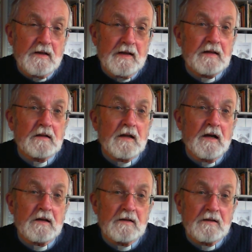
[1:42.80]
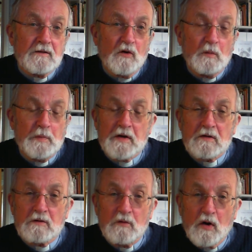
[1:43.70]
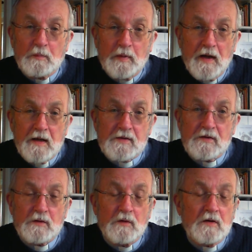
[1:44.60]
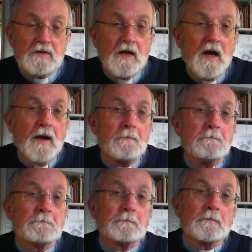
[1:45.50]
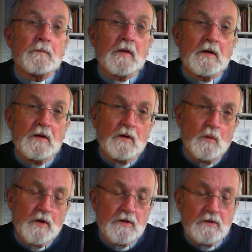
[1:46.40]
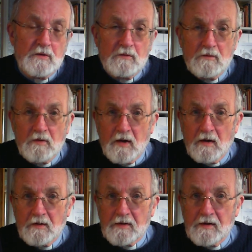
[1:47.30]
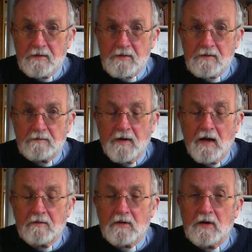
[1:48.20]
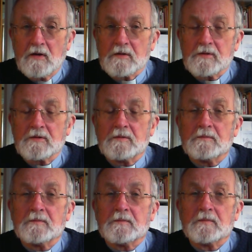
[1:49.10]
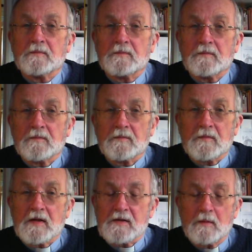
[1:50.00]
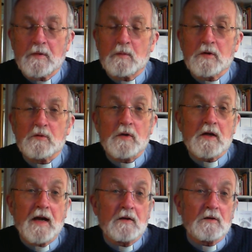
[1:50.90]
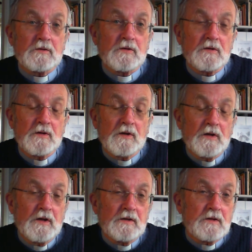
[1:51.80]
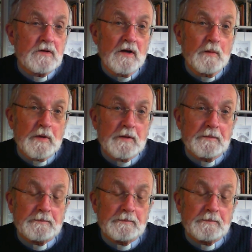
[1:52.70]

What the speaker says: ill luck, or being in the wrong place at the wrong time whether you are going to survive or not. It's something which we cannot determine.